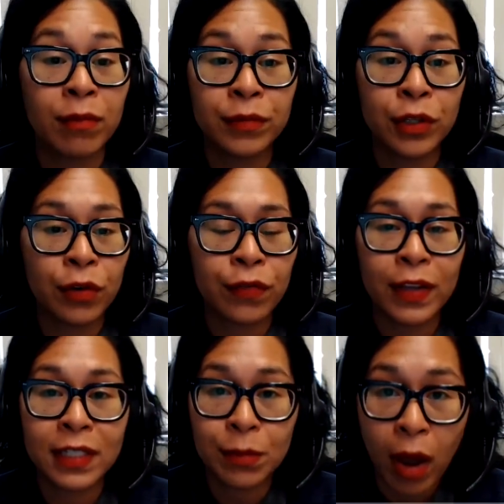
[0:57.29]
you know, they're
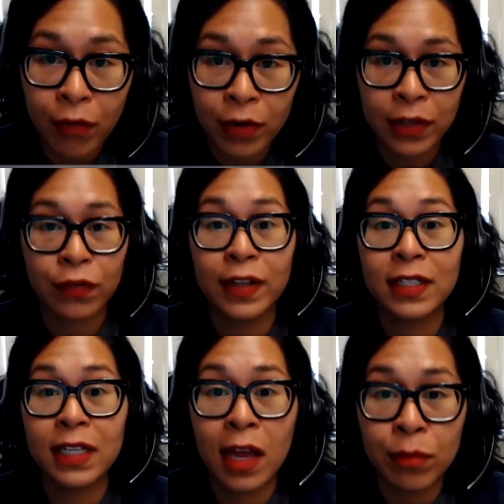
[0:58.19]
facing poverty, they're
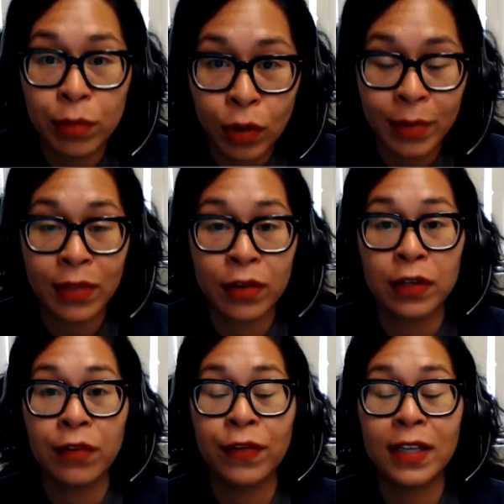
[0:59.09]
facing unemployment, they're
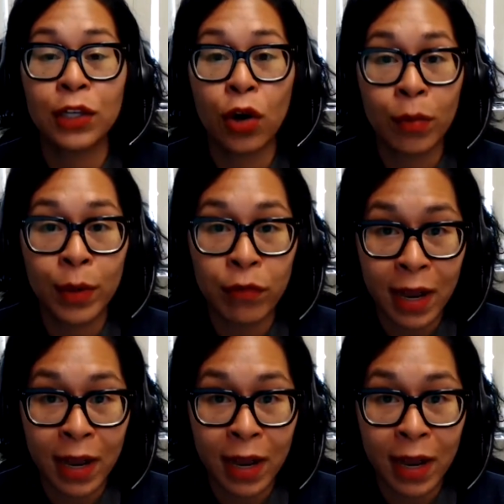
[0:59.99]
facing urban